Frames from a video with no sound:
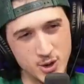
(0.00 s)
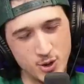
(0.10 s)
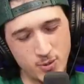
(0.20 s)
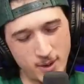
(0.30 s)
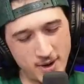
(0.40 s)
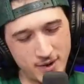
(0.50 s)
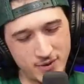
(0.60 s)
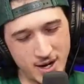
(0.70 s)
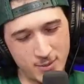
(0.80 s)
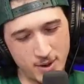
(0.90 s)
thing. You probably have
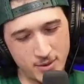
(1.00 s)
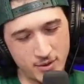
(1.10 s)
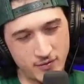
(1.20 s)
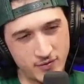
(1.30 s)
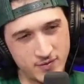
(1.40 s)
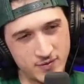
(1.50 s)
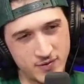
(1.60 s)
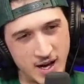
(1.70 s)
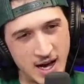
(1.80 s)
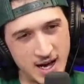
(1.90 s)
to. I'd probably do
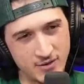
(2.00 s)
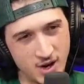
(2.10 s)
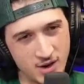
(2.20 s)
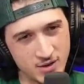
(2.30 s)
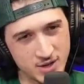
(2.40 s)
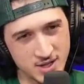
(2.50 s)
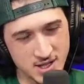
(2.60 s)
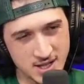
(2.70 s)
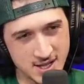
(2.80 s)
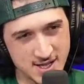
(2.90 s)
five dollars because I
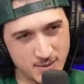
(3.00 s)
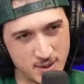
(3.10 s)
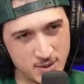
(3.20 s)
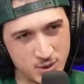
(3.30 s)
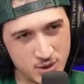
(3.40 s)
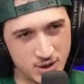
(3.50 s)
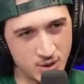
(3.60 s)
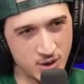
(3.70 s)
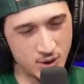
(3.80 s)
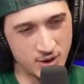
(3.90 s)
think that's the minimum you can
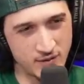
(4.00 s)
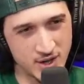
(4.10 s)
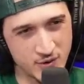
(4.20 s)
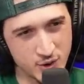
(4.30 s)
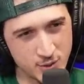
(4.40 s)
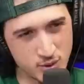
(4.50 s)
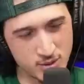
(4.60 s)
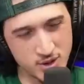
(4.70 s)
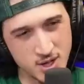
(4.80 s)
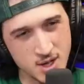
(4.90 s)
do on OnlyFans for okay. a
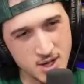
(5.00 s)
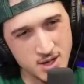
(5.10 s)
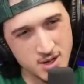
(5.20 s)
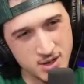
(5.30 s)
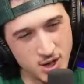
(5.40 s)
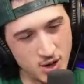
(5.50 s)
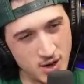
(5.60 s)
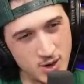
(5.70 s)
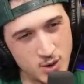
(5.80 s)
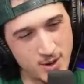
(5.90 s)
subscription. So
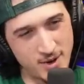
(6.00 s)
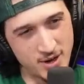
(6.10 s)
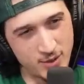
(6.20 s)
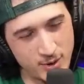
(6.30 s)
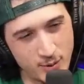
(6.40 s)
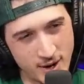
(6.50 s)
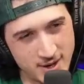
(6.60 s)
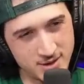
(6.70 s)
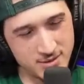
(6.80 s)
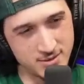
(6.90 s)
in order to make three
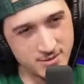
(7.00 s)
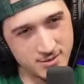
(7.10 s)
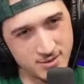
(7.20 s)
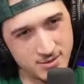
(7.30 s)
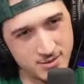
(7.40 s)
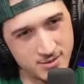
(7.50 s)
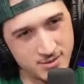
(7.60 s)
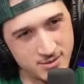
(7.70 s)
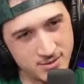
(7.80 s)
grand, that's